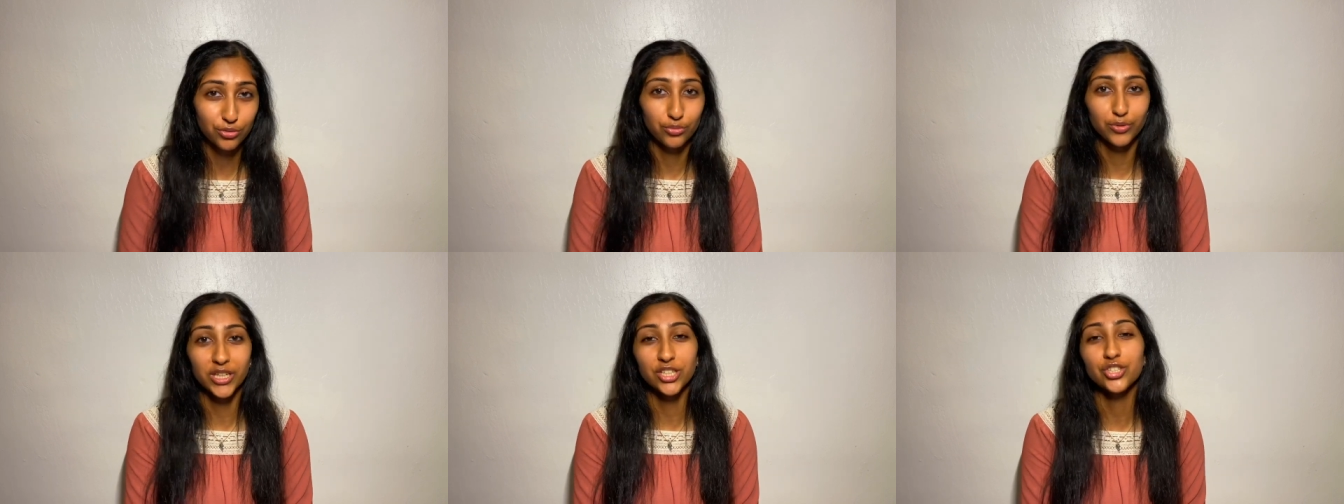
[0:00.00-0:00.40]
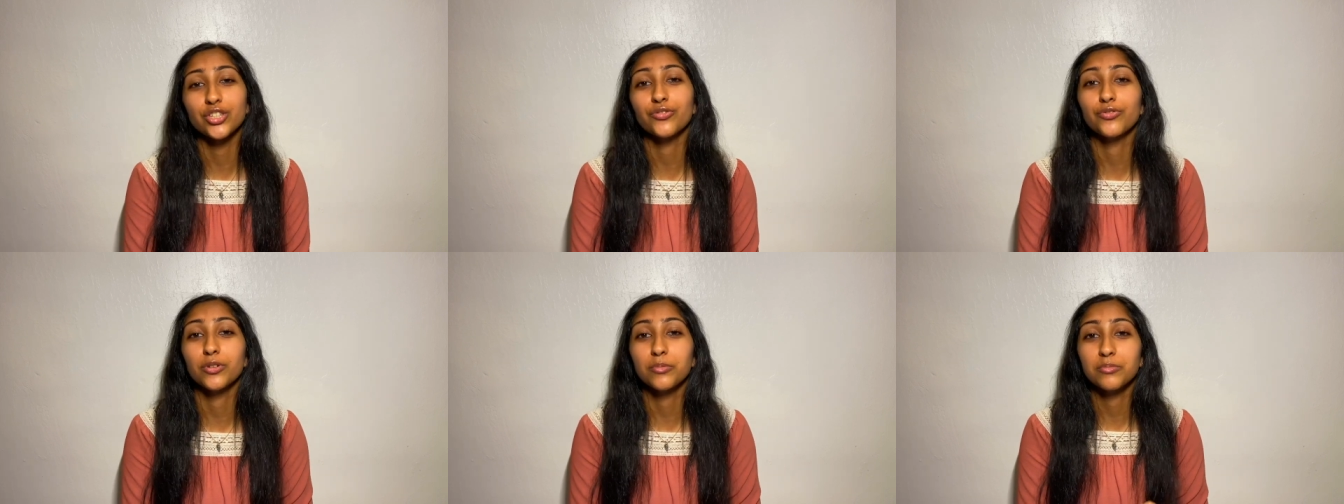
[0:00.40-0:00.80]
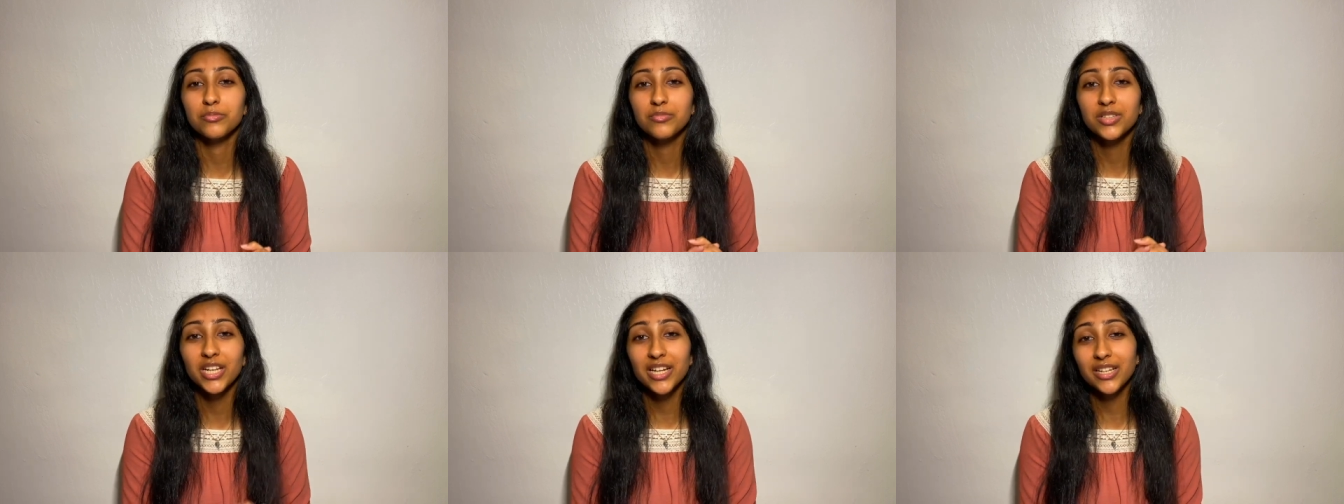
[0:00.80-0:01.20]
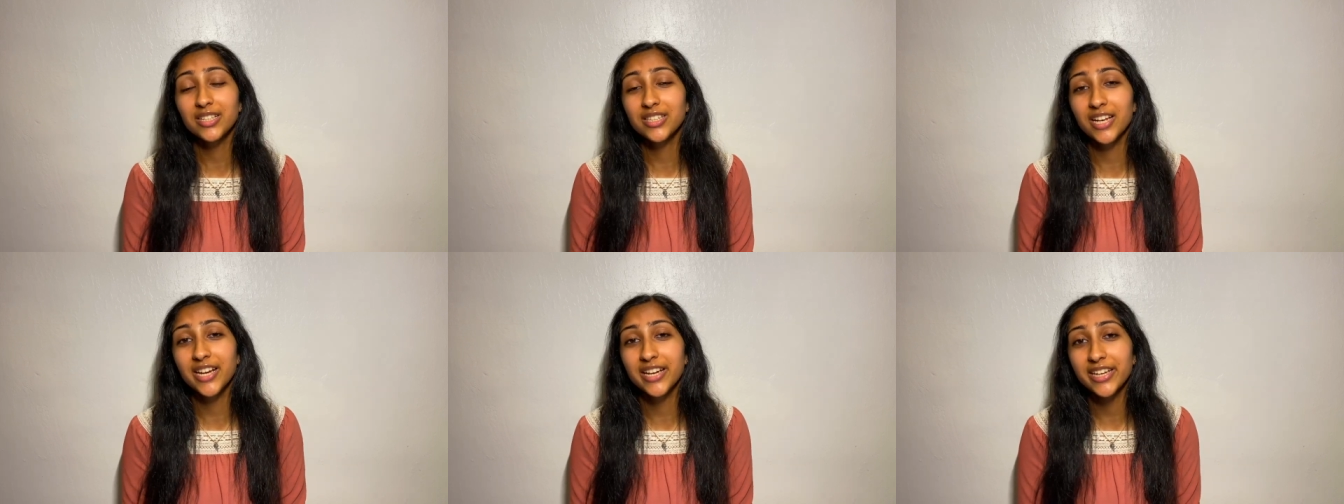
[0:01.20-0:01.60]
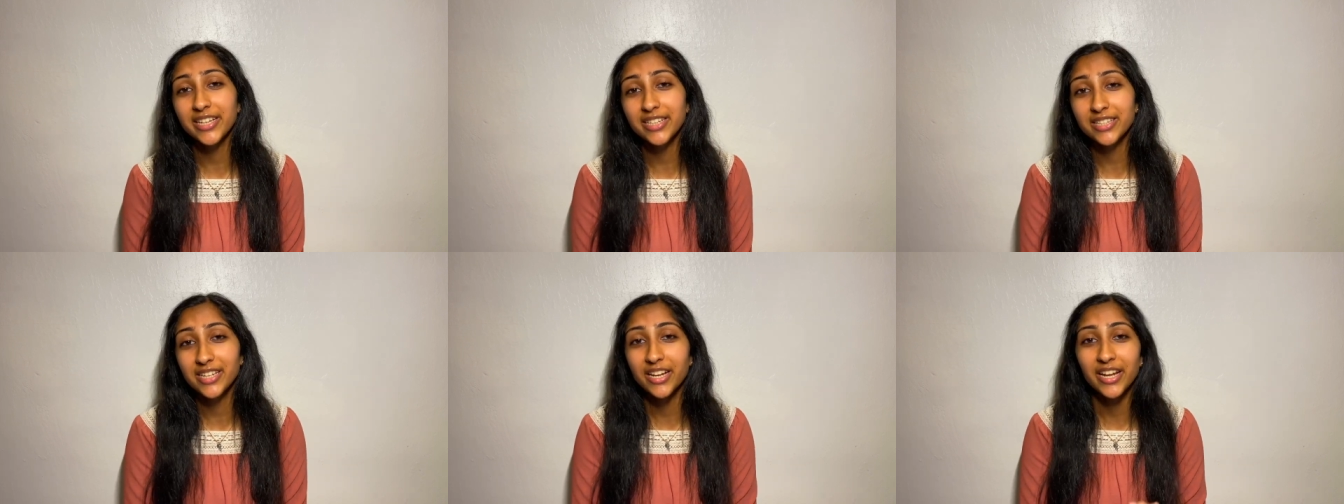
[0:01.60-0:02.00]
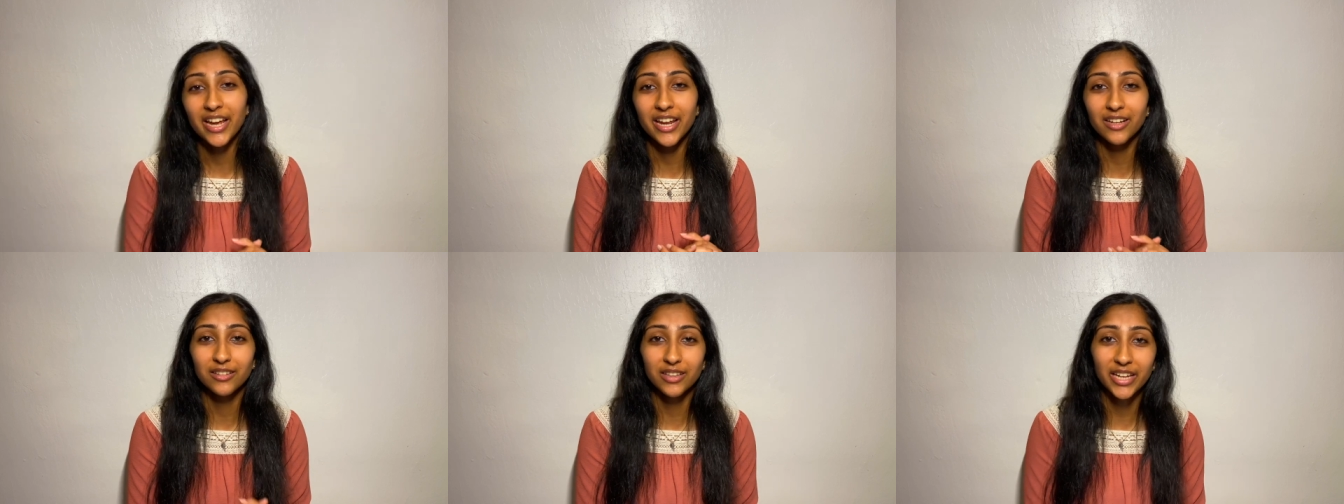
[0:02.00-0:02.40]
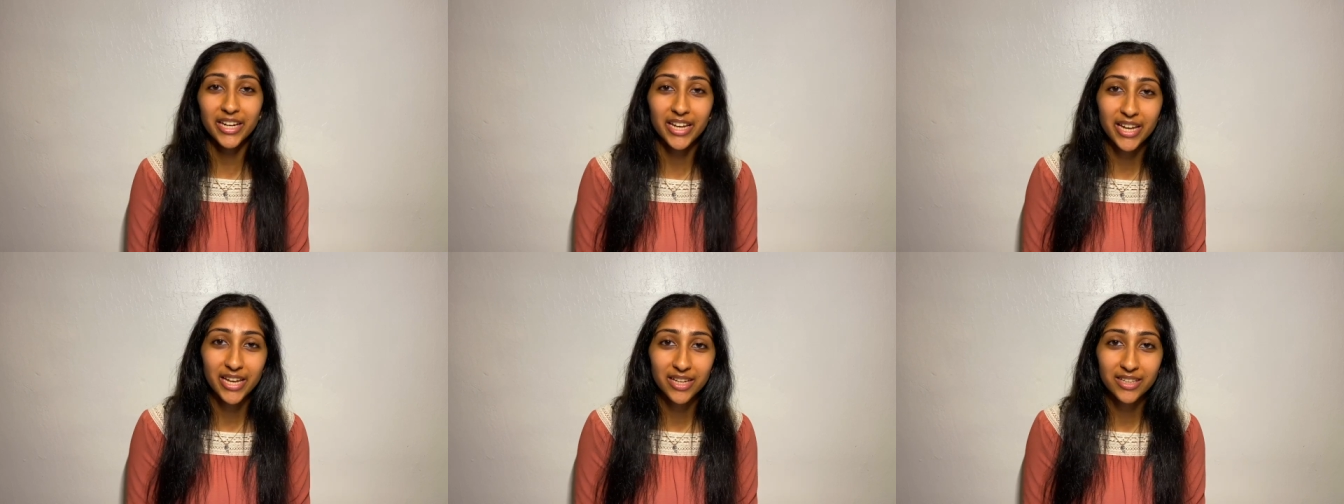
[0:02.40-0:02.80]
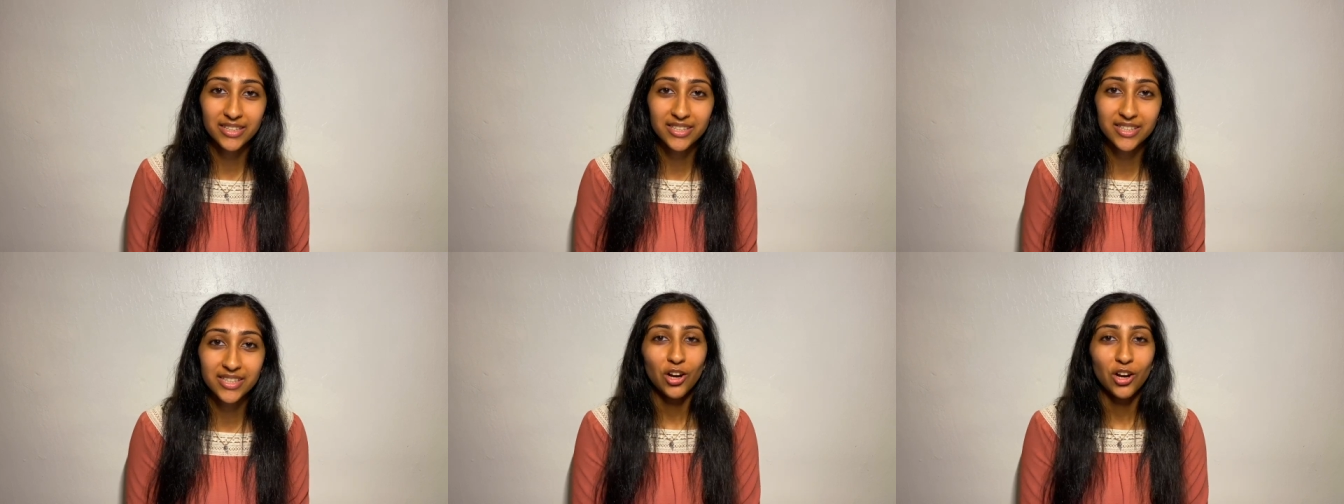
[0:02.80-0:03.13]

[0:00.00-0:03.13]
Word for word: ranging from data science, data analytics,